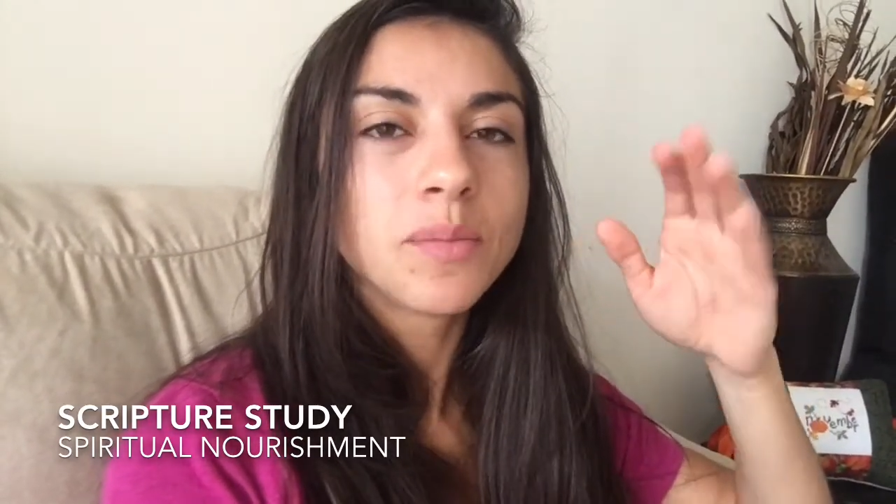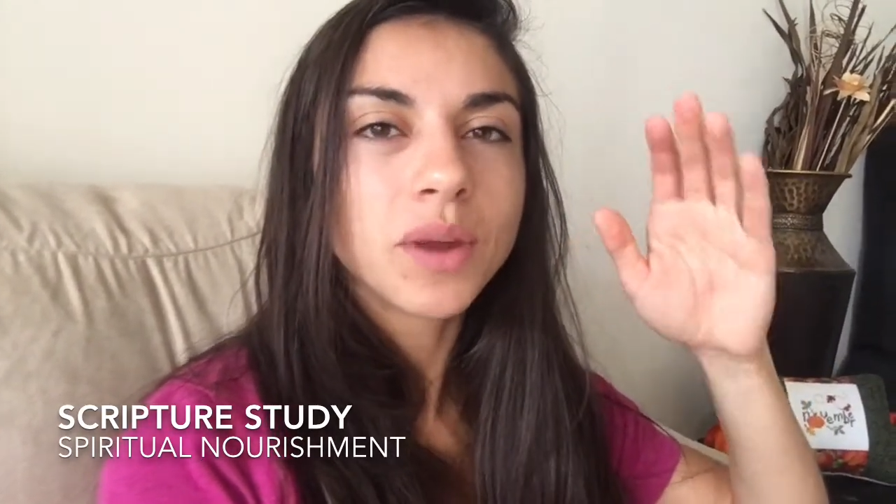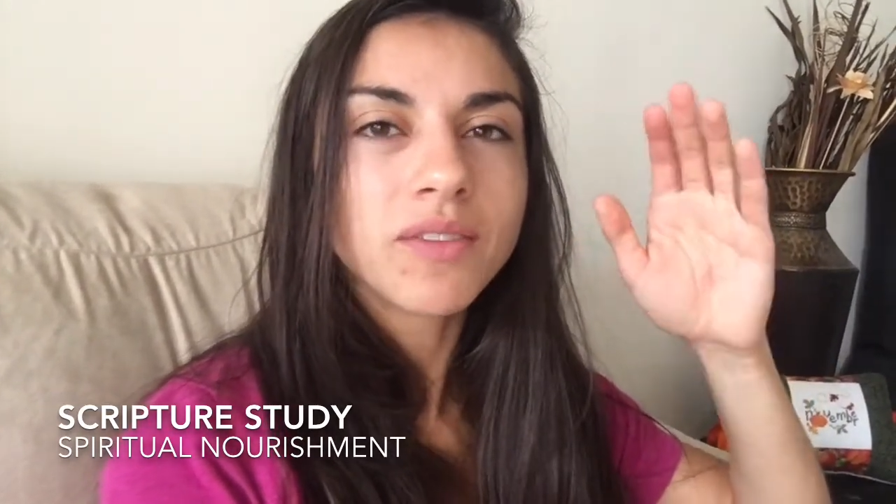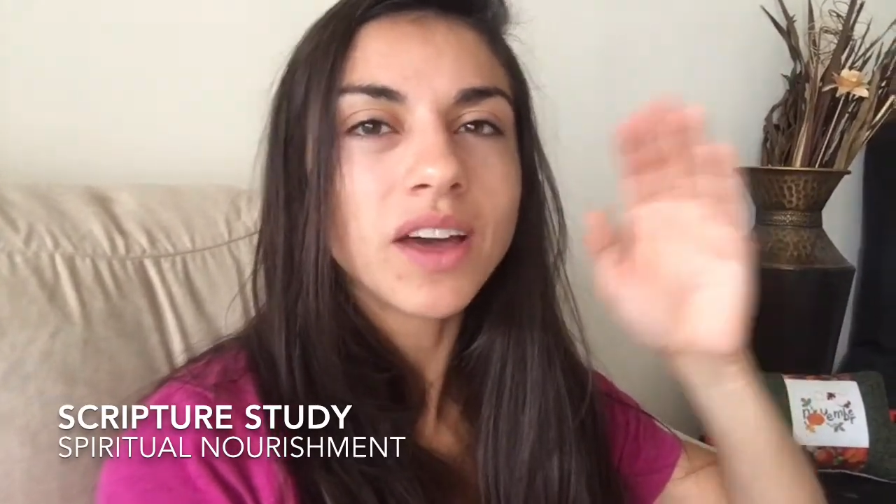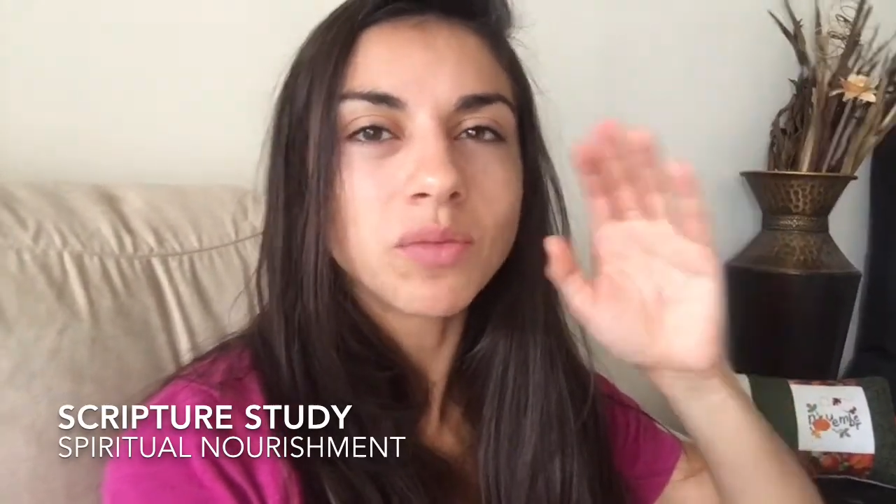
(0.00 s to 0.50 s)
but
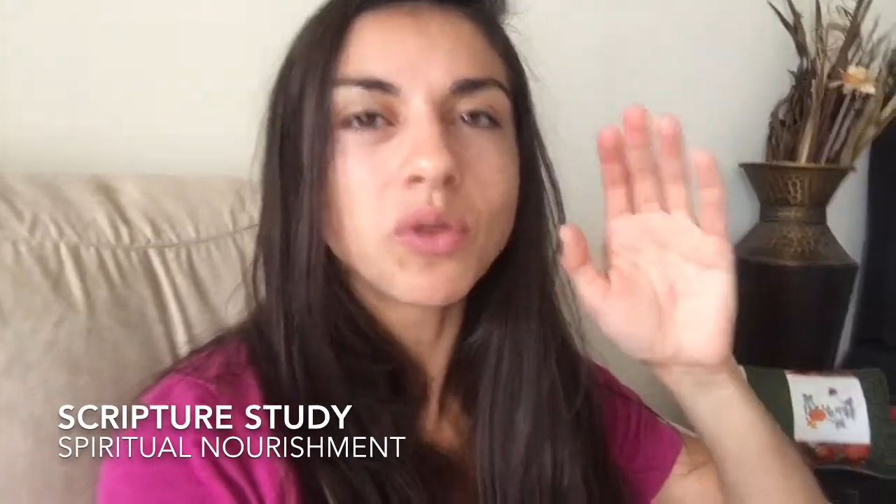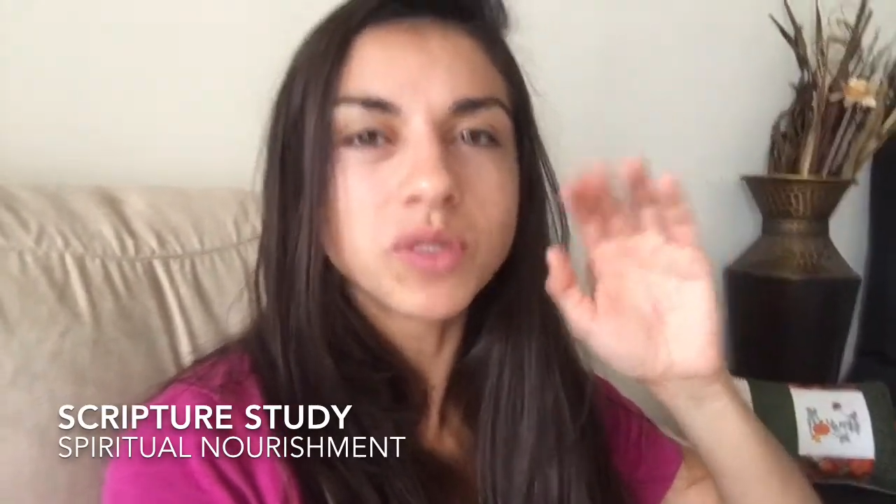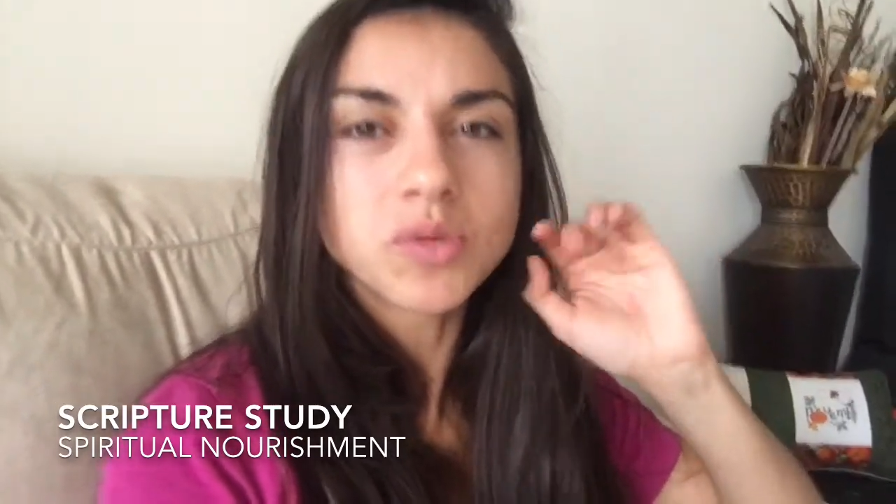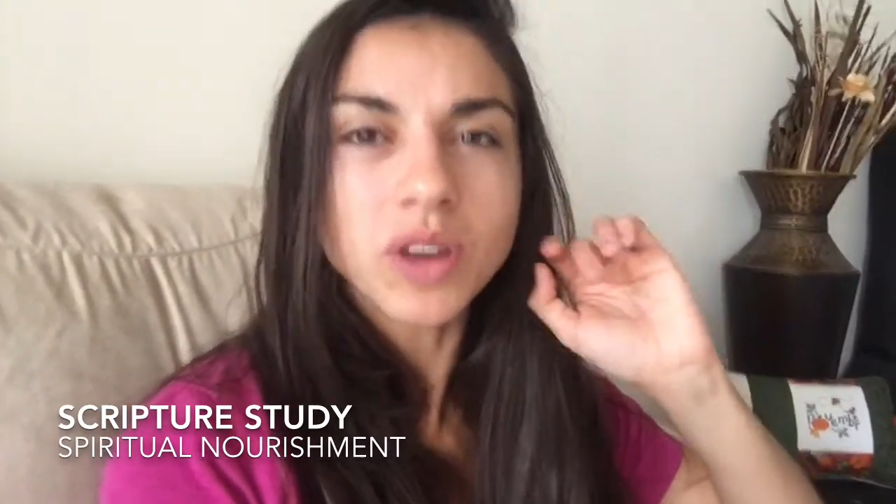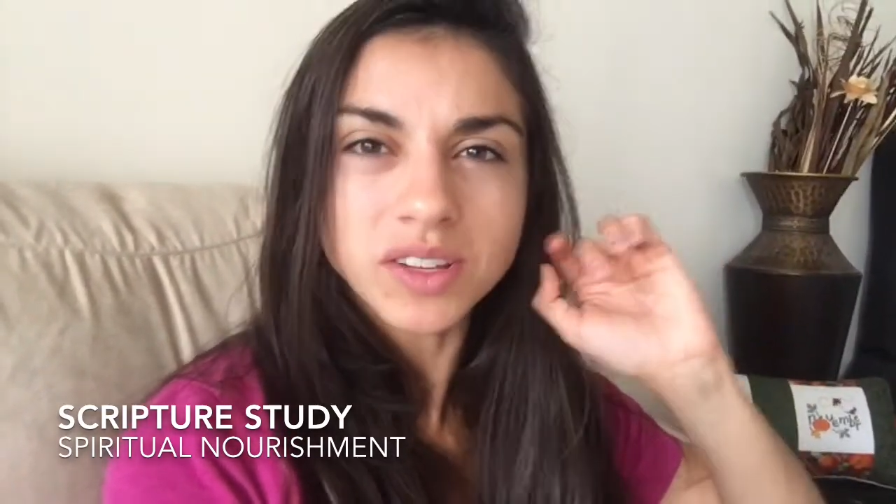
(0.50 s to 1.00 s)
I've had
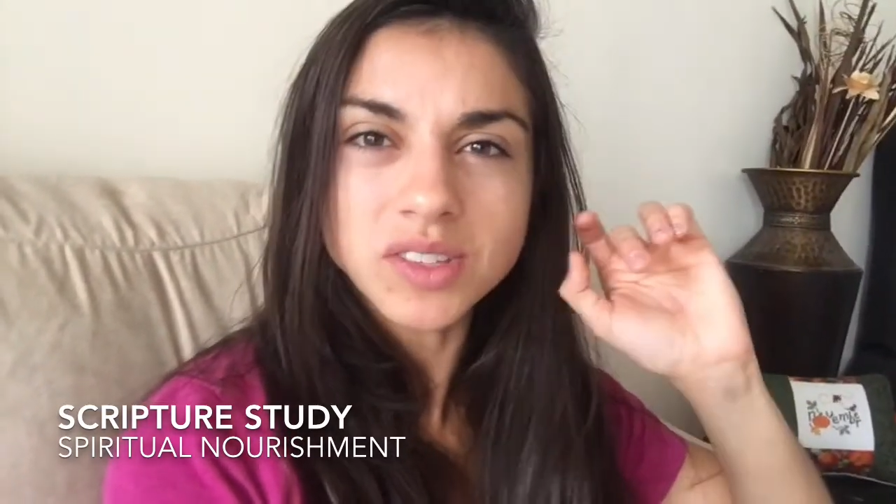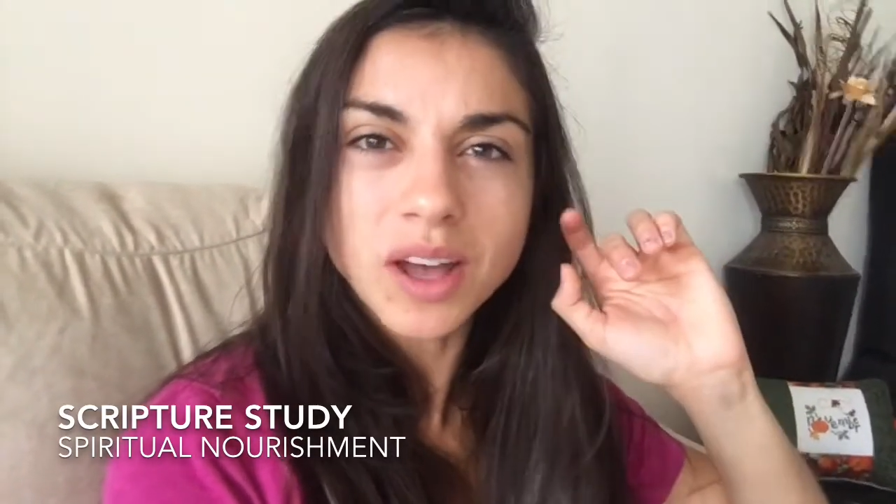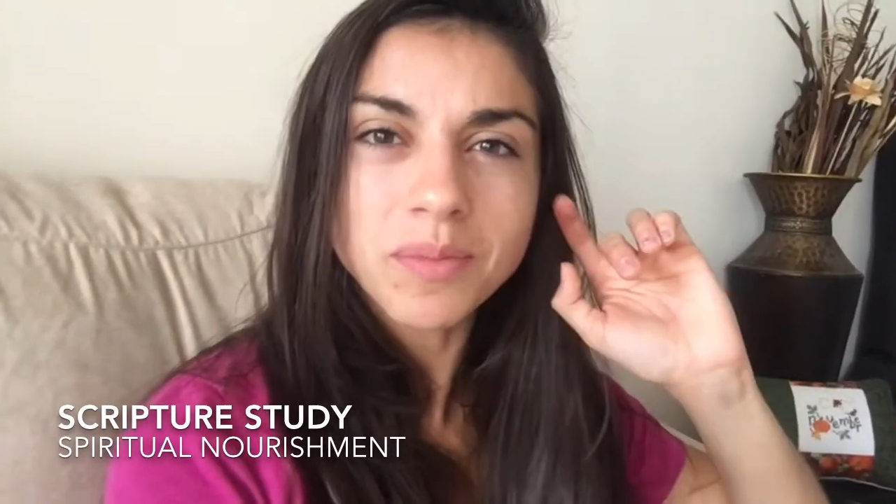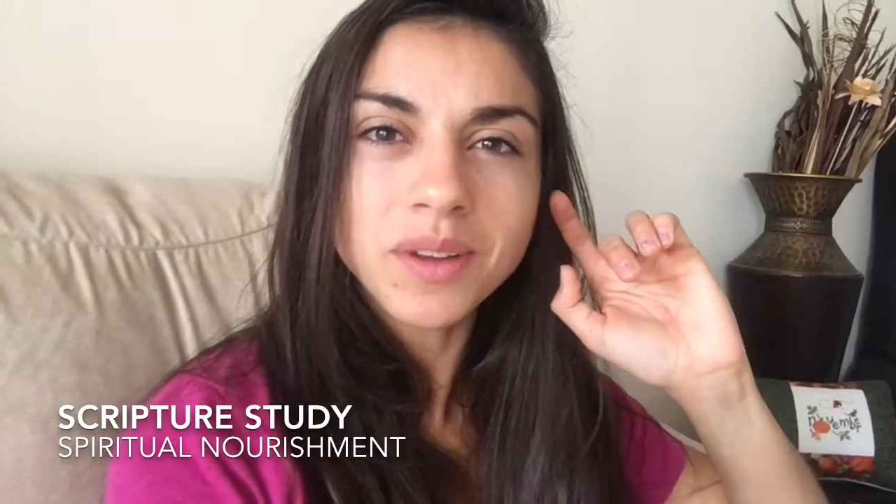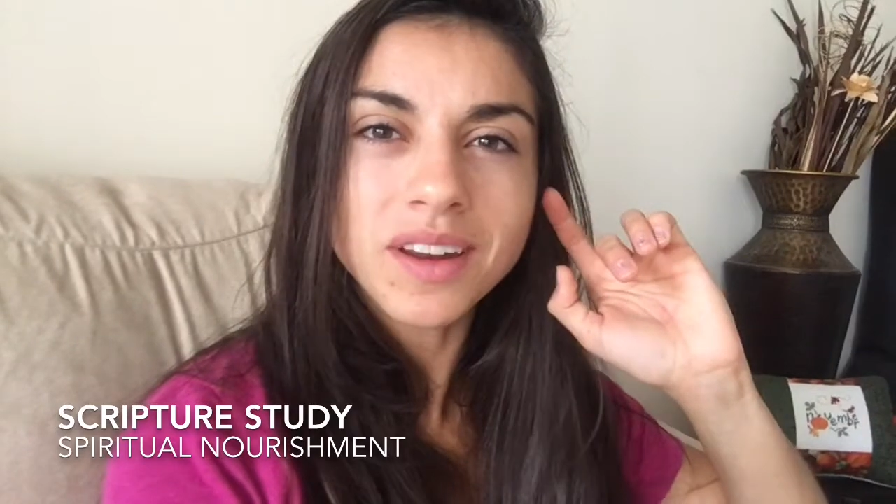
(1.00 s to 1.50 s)
moments where I stop it,